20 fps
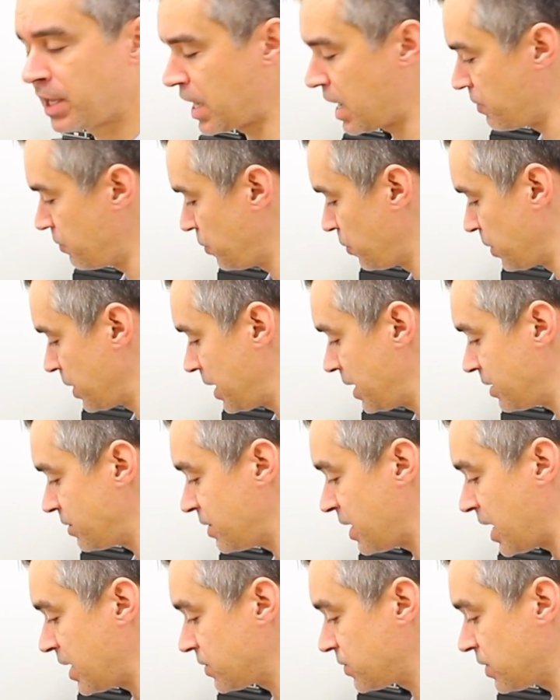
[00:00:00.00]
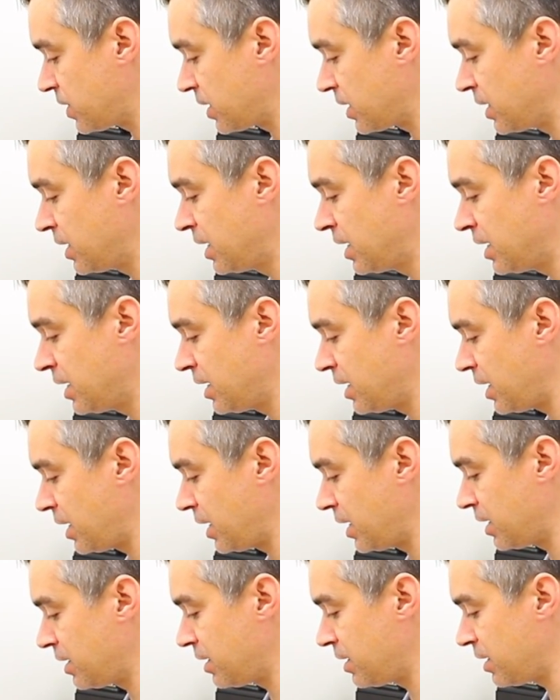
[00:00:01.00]
Kevin will get it testing
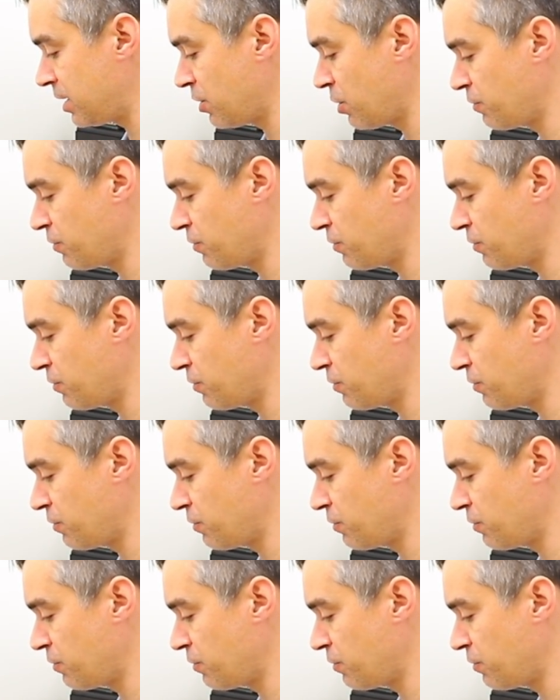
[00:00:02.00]
and uh,